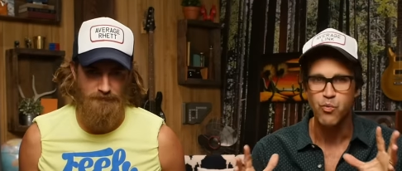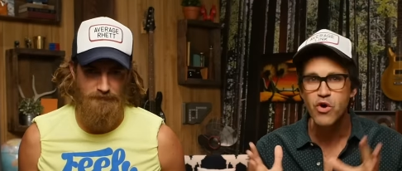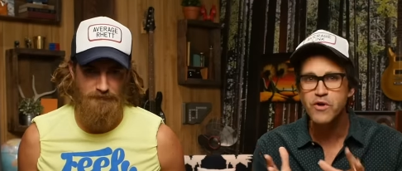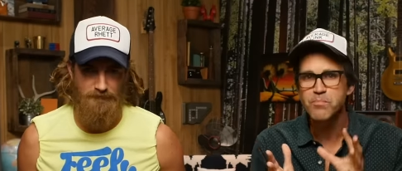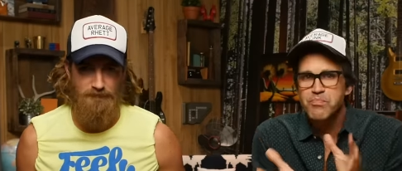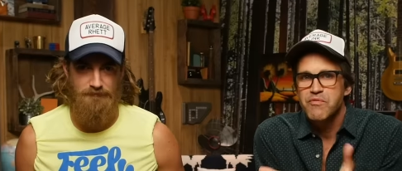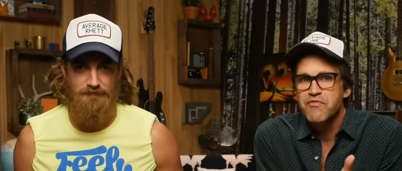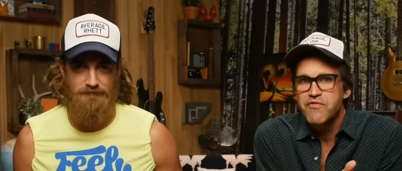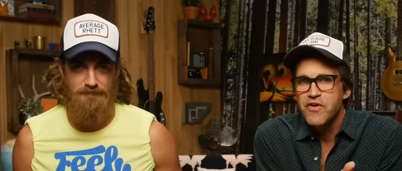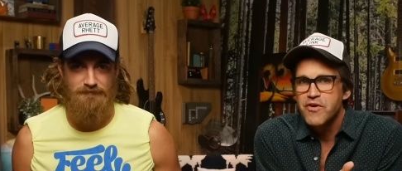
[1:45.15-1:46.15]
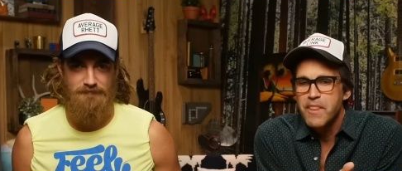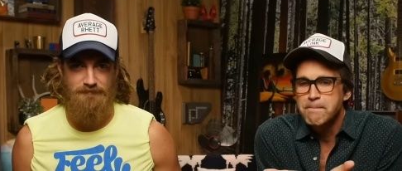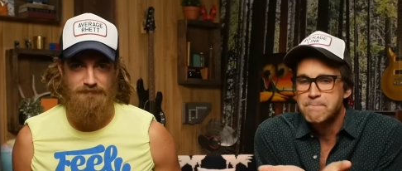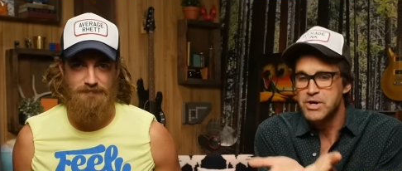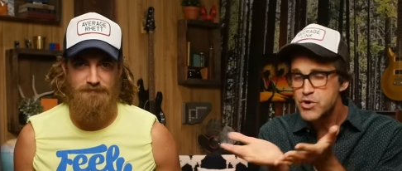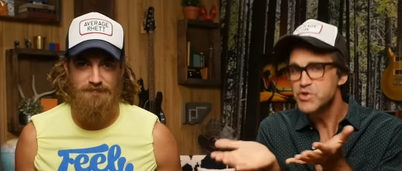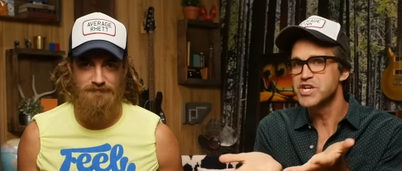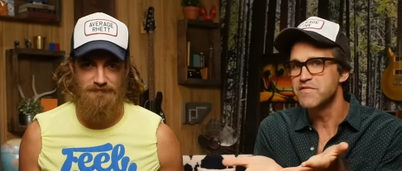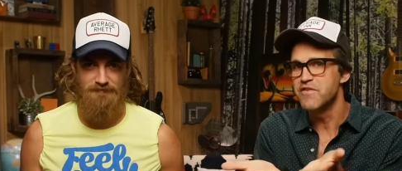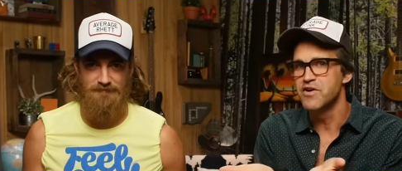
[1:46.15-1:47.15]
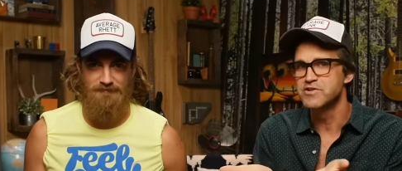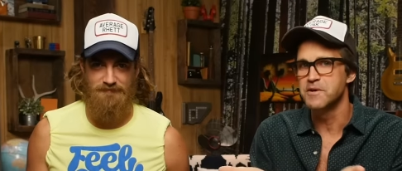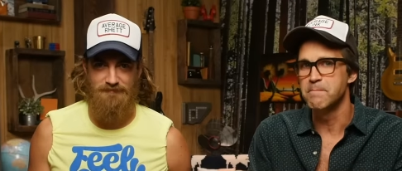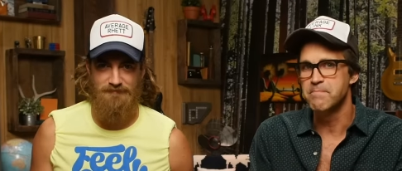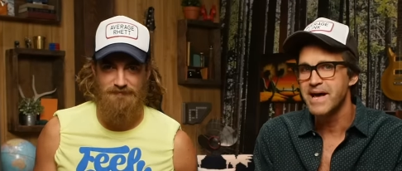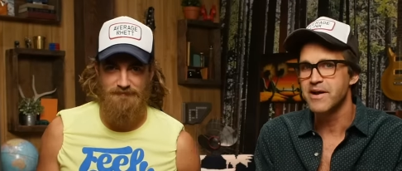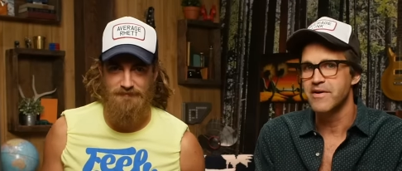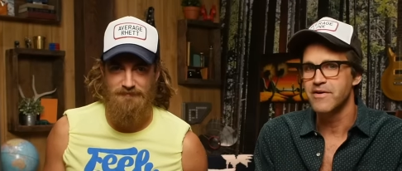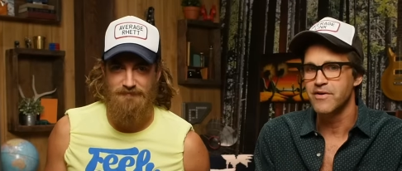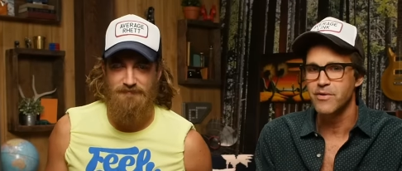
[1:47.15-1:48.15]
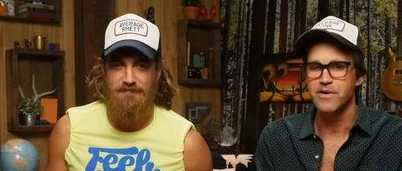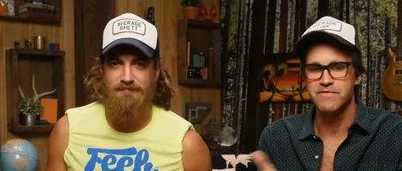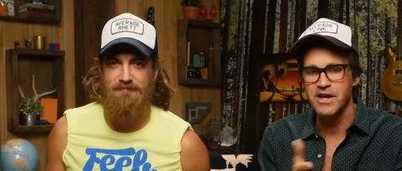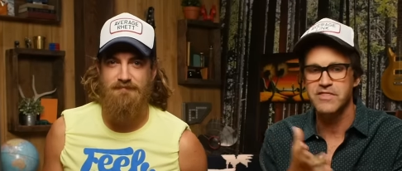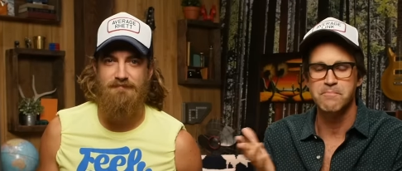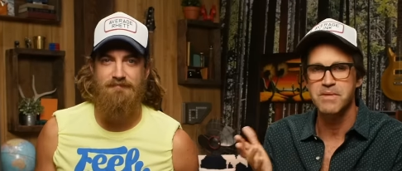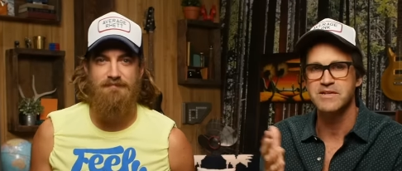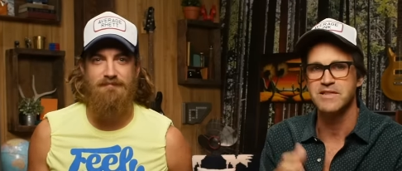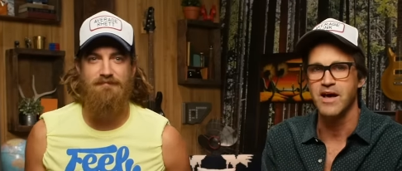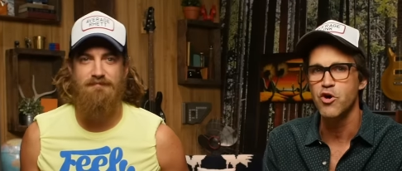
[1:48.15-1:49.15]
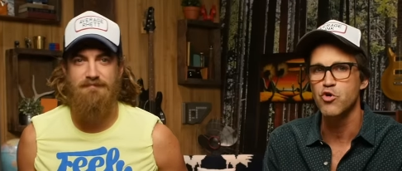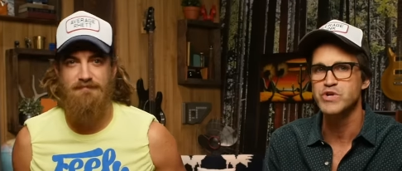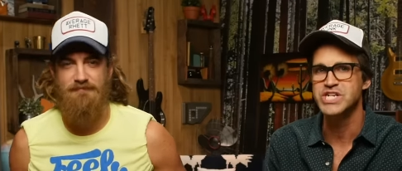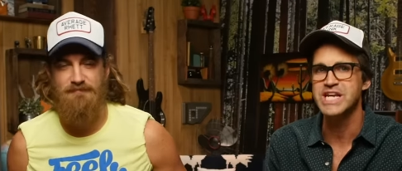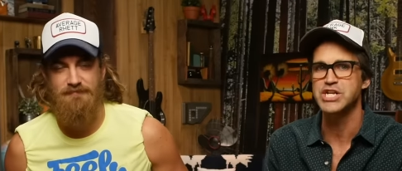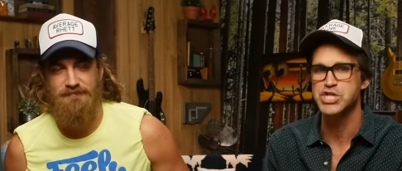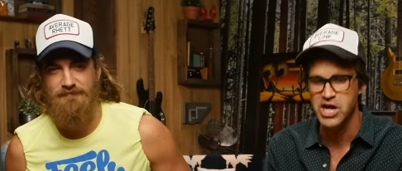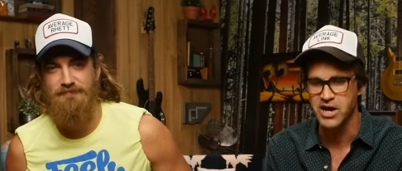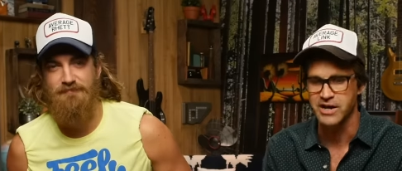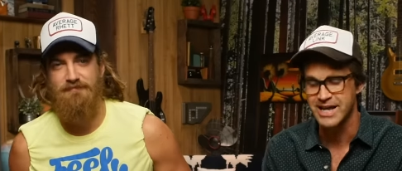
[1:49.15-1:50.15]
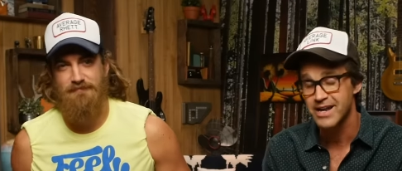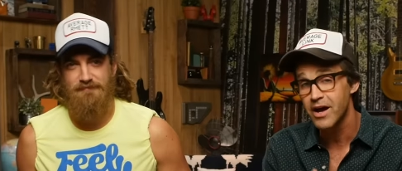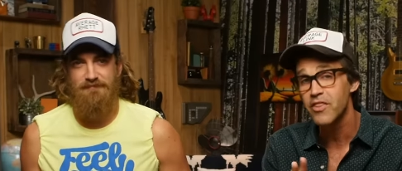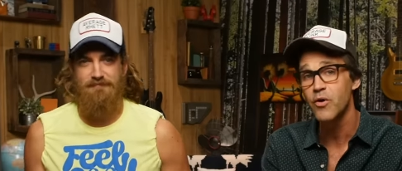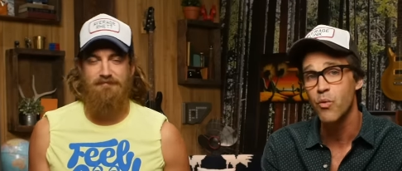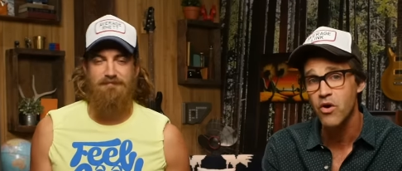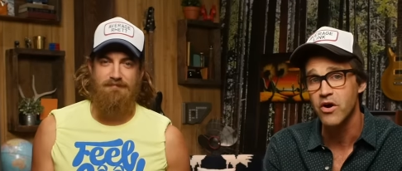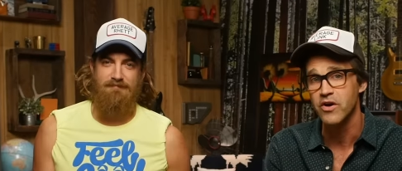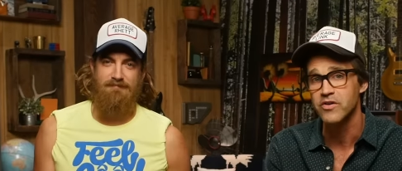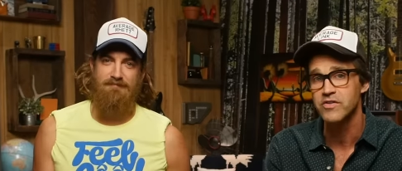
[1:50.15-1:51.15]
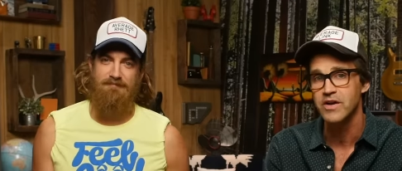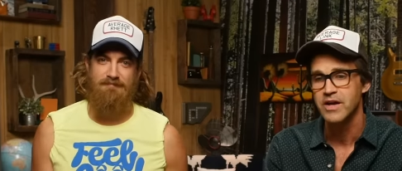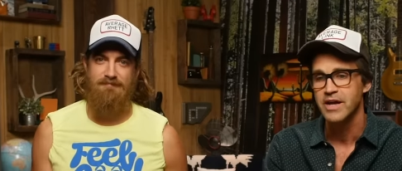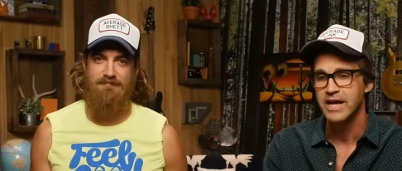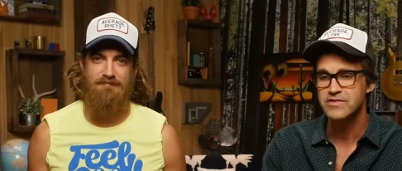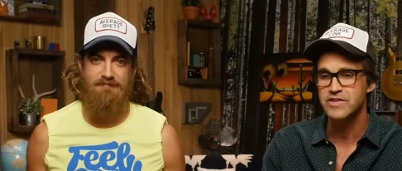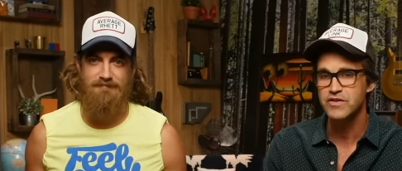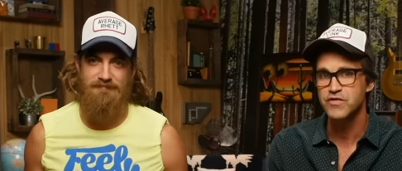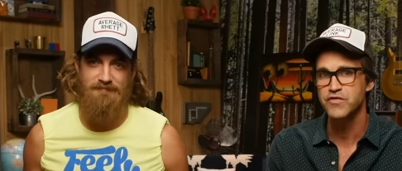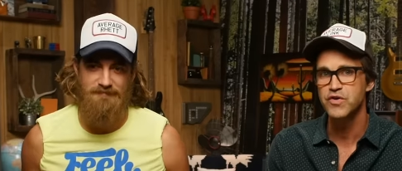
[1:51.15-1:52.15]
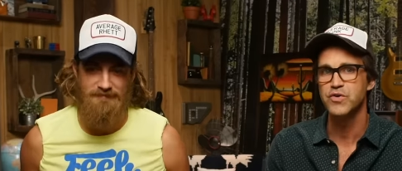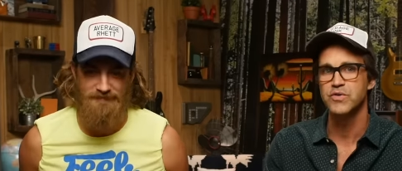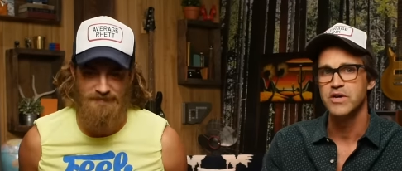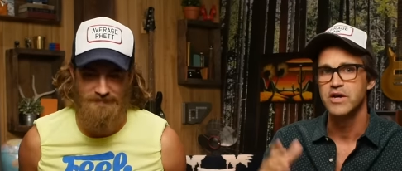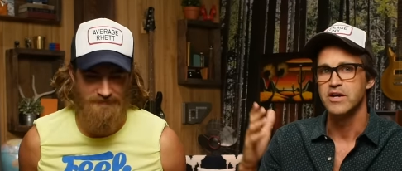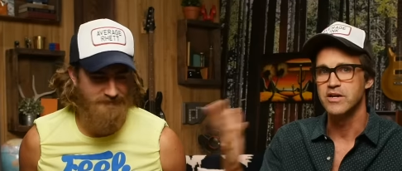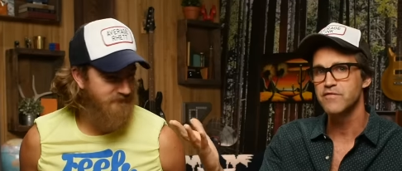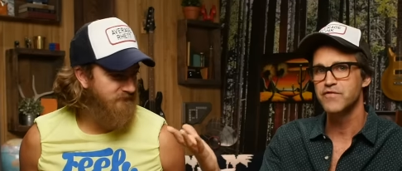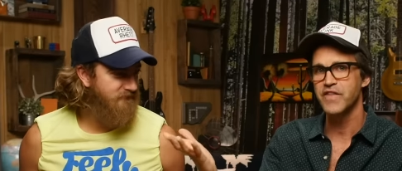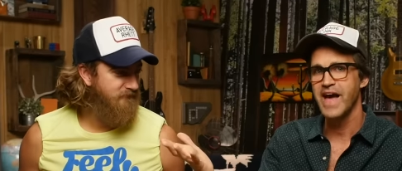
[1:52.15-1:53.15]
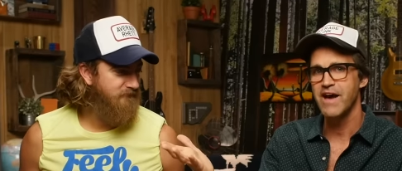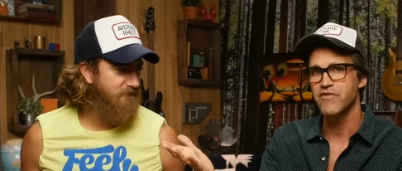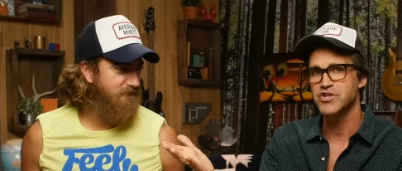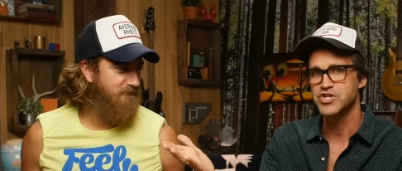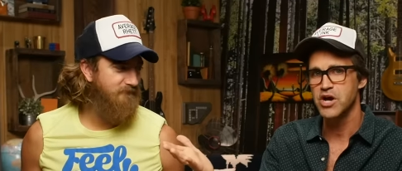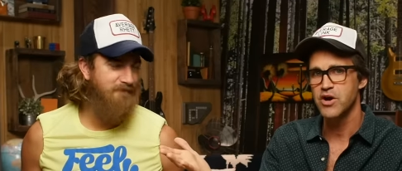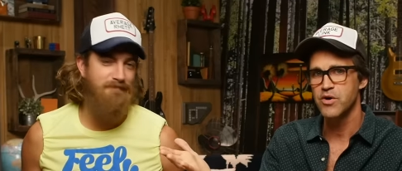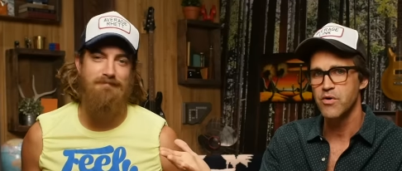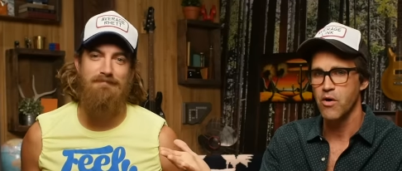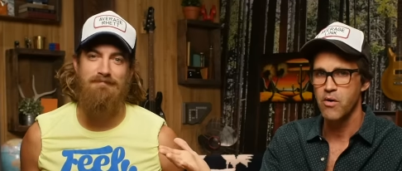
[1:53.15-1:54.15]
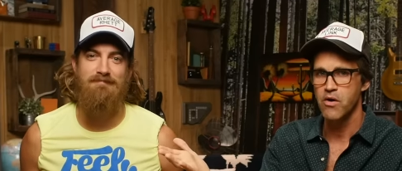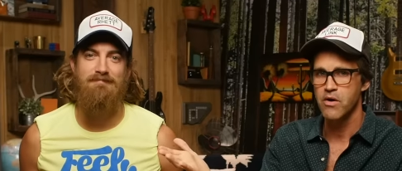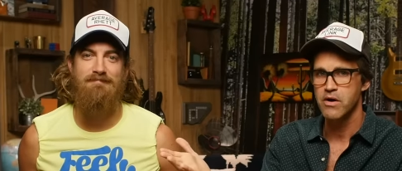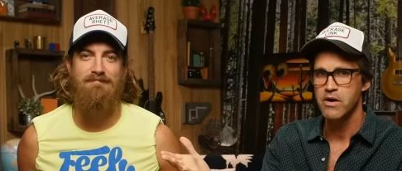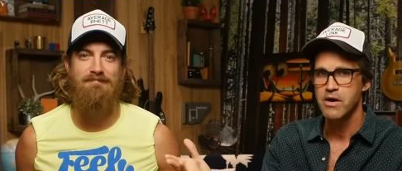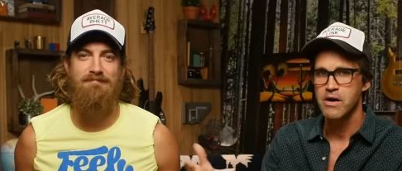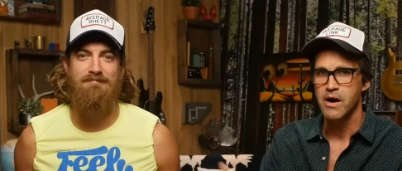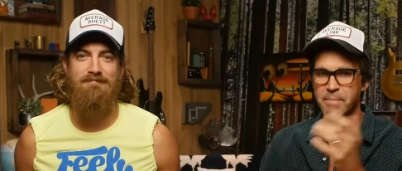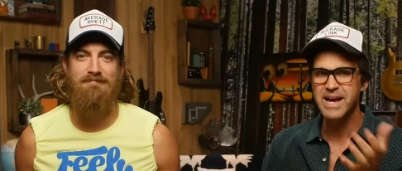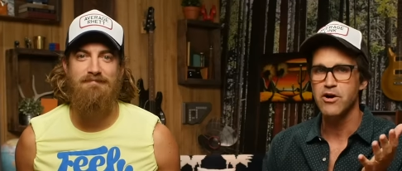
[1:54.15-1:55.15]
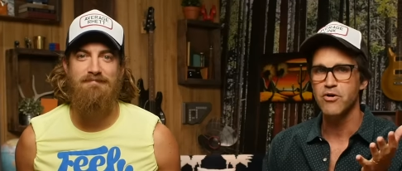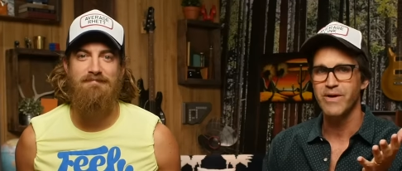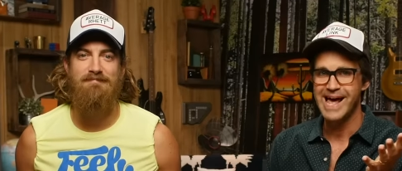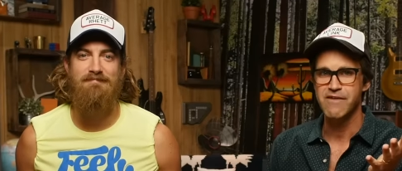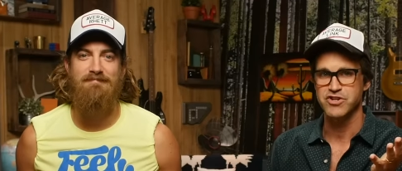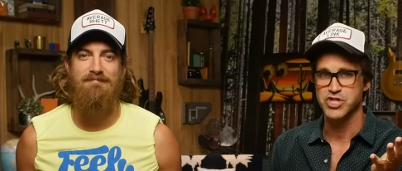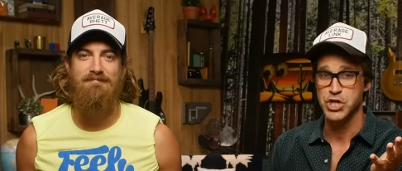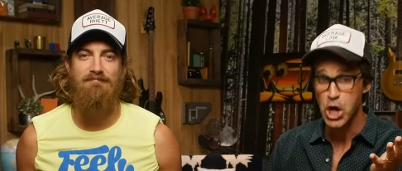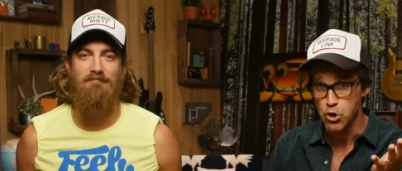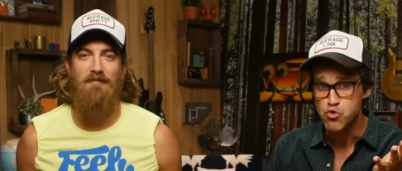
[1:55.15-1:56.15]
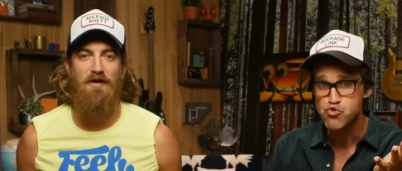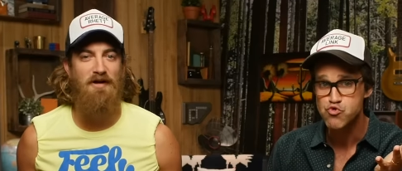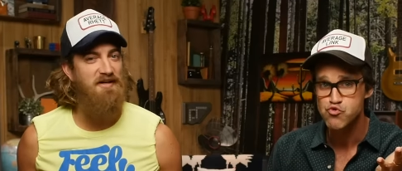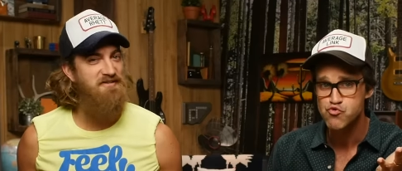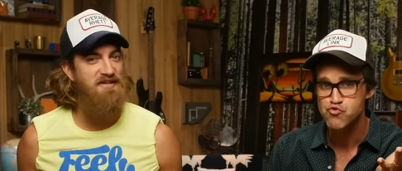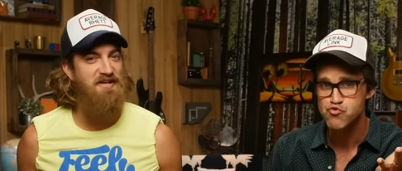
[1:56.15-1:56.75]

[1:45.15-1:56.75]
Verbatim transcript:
Speaker 1: would prefer the bougie version better or if nothing beats the OG junk. In other words, is this food good for the average Joe or a big old average no? Let's